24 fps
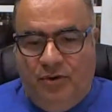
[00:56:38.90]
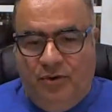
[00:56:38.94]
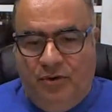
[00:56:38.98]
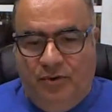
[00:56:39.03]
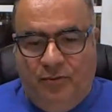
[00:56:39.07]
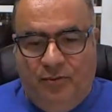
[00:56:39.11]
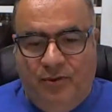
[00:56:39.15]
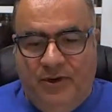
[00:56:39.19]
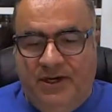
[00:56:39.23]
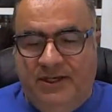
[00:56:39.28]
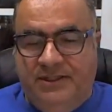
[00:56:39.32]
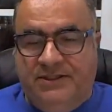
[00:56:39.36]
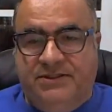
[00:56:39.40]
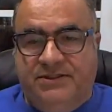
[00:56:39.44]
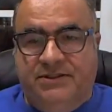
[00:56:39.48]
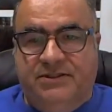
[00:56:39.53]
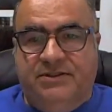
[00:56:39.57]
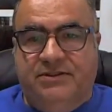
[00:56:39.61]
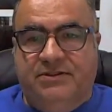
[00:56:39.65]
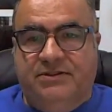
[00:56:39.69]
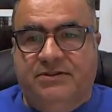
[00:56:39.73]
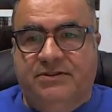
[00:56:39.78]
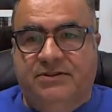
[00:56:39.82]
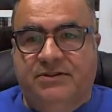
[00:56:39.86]
when
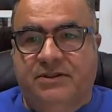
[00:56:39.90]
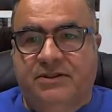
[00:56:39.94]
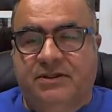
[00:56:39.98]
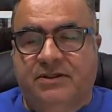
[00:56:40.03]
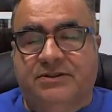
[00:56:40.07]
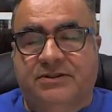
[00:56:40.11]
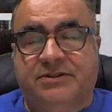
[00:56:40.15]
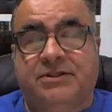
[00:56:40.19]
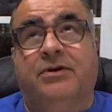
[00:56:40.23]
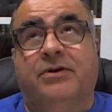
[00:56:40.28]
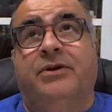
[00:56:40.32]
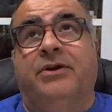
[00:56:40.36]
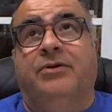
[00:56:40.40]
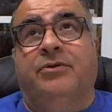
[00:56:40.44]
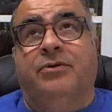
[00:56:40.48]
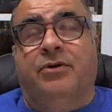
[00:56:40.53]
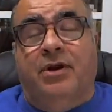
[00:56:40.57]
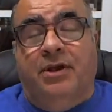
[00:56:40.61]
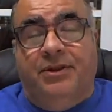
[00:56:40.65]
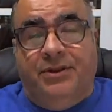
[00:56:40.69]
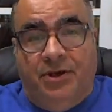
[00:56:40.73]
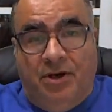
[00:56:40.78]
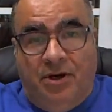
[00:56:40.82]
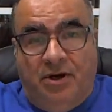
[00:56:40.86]
it's
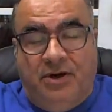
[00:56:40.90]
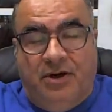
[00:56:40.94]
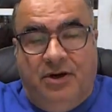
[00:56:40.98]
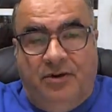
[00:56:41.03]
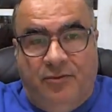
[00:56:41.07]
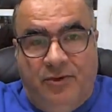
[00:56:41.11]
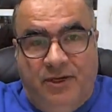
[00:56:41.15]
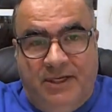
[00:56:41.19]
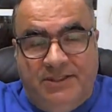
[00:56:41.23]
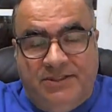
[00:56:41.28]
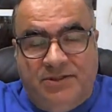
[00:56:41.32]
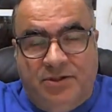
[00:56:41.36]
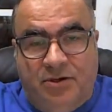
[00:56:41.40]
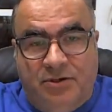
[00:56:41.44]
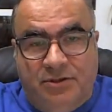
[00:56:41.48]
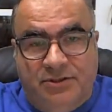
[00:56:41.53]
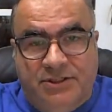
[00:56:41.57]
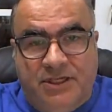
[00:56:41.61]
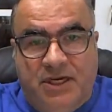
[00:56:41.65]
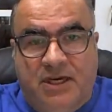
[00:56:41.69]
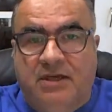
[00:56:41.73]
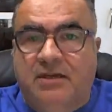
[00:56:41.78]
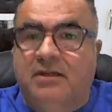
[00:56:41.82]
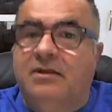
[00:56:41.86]
when it's
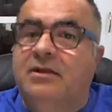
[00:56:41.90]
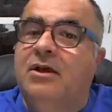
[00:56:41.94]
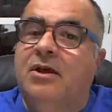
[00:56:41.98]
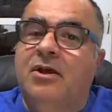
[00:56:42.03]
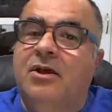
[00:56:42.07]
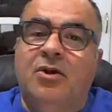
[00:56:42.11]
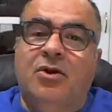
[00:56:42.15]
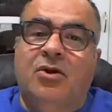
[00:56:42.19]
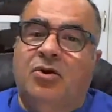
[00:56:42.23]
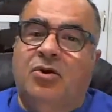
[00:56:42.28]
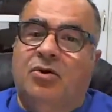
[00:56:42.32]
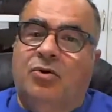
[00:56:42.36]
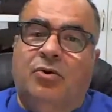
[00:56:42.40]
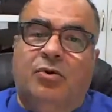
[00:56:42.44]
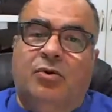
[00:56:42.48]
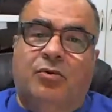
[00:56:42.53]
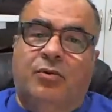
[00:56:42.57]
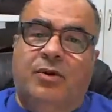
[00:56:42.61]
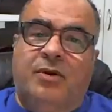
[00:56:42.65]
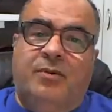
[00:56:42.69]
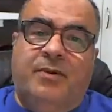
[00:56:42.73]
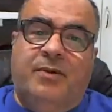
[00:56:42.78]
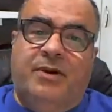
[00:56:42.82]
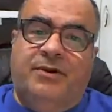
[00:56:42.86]
horizontal, or
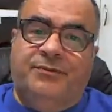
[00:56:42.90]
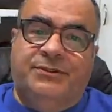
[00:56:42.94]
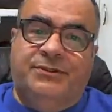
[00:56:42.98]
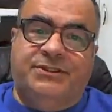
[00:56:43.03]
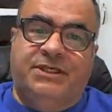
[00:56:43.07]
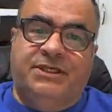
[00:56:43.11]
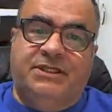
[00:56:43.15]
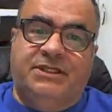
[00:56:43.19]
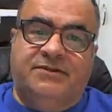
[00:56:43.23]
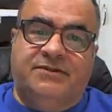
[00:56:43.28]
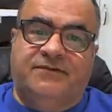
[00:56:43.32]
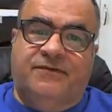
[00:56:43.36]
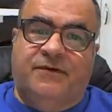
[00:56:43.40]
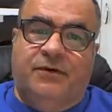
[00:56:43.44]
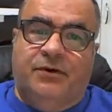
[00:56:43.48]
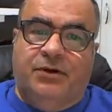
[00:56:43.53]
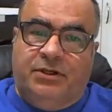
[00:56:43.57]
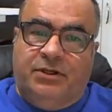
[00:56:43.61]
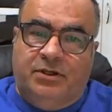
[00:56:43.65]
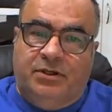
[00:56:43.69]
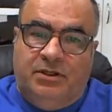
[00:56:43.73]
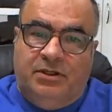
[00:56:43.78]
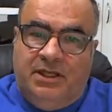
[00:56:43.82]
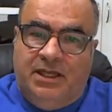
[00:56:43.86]
when my machine is
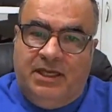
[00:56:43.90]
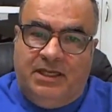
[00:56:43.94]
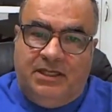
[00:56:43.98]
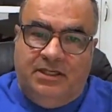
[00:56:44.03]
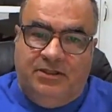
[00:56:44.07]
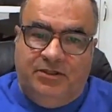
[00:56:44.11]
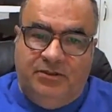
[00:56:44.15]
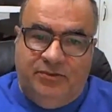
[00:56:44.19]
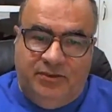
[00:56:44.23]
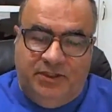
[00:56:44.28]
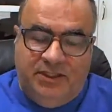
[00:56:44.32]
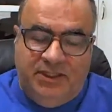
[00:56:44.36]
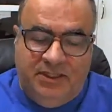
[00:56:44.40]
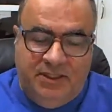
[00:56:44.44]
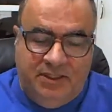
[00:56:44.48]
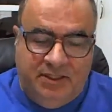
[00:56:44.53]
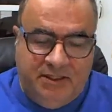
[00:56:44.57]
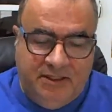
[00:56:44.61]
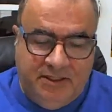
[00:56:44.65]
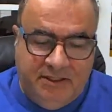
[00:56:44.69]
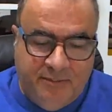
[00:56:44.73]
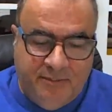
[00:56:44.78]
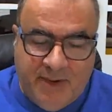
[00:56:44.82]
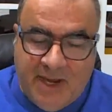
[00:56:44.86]
vertical, I could do
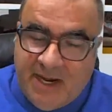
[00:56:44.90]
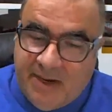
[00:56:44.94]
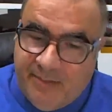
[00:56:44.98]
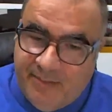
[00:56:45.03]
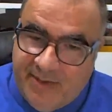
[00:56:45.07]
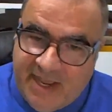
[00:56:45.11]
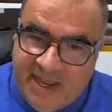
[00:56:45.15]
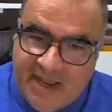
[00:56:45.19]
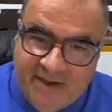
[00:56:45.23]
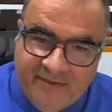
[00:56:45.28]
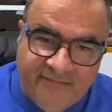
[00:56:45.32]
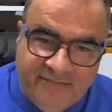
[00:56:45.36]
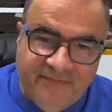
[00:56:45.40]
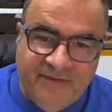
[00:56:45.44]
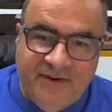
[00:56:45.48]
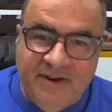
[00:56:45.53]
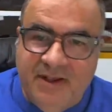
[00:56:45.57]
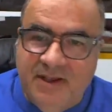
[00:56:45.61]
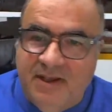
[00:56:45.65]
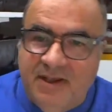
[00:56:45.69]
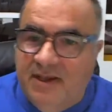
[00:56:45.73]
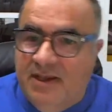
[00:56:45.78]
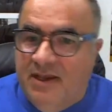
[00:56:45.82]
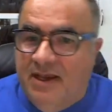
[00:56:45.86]
the bottom half,
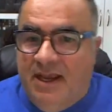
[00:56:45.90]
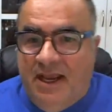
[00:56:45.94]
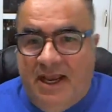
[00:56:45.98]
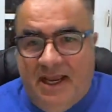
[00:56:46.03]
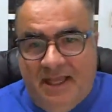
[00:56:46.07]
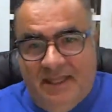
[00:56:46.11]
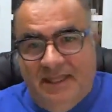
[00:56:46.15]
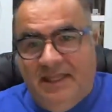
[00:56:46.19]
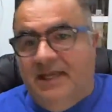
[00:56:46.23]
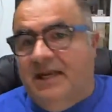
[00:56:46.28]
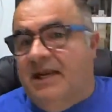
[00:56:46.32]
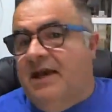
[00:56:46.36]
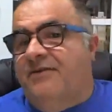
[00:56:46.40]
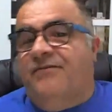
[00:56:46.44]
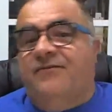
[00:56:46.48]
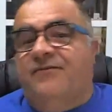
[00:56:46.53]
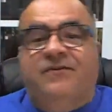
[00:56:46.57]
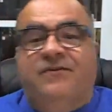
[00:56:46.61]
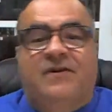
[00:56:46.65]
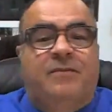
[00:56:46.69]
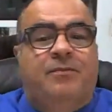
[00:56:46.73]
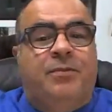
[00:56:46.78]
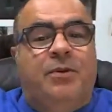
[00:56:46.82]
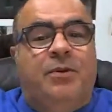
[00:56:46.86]
and then I
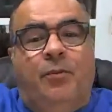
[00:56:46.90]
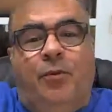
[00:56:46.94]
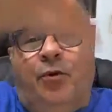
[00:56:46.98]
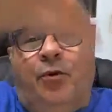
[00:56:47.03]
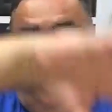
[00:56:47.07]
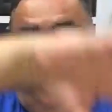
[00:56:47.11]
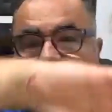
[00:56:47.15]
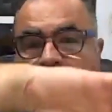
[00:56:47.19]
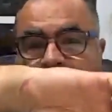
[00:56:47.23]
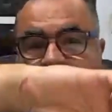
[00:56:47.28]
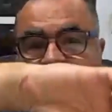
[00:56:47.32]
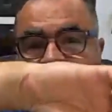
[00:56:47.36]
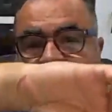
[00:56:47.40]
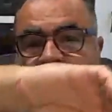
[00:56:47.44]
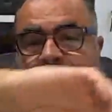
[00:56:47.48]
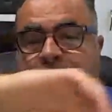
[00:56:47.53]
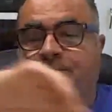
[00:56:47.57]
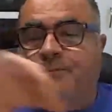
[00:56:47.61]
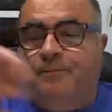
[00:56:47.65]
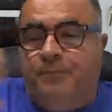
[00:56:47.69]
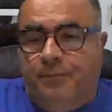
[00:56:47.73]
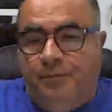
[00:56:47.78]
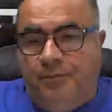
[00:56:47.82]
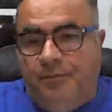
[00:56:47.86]
flip the board over,
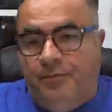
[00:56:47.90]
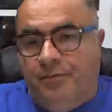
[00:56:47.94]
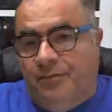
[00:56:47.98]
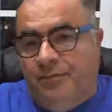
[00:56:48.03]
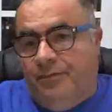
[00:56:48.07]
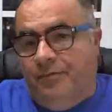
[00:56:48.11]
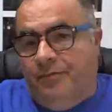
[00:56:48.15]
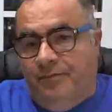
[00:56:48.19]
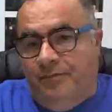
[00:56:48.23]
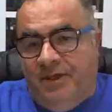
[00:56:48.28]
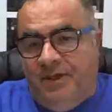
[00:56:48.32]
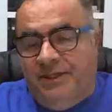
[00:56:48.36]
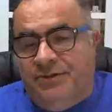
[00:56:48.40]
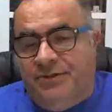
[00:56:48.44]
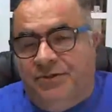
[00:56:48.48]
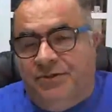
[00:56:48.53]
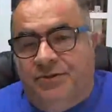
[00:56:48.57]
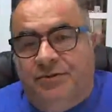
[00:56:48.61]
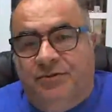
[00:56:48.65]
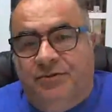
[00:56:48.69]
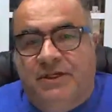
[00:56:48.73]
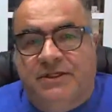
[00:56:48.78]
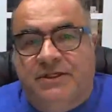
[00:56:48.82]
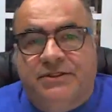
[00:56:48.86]
make sure
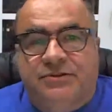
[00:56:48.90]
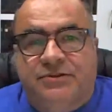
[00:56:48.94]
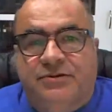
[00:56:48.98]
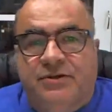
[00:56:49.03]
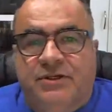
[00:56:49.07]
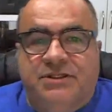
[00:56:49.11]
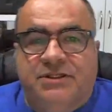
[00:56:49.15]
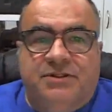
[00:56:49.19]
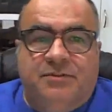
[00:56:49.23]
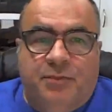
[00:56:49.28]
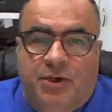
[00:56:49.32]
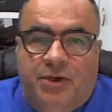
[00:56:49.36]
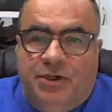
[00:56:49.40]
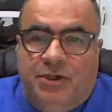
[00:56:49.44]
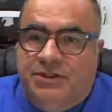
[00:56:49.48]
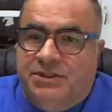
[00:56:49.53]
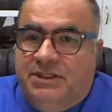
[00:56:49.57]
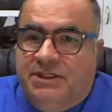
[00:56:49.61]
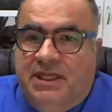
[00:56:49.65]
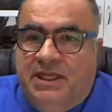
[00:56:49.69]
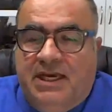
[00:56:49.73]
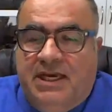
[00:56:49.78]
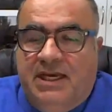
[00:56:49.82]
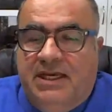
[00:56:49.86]
the registration marks
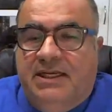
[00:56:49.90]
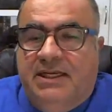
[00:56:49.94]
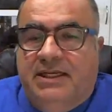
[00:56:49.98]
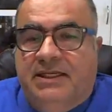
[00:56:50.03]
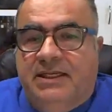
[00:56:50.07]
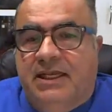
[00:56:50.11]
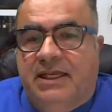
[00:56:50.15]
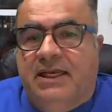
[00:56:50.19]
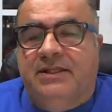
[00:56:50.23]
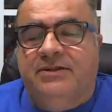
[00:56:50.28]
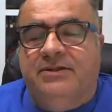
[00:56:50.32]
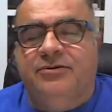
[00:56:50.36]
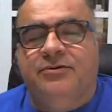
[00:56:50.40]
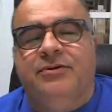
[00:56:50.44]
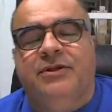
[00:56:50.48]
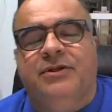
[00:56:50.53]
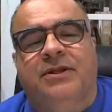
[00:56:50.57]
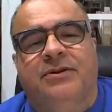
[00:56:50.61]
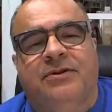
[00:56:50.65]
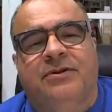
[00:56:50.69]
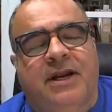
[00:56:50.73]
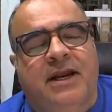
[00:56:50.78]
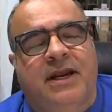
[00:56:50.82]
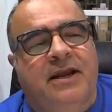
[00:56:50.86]
align, and do the
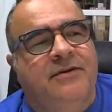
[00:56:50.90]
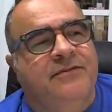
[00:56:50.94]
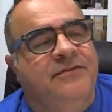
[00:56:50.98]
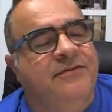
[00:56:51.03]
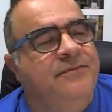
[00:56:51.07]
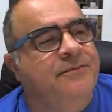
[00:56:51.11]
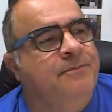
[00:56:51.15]
other half.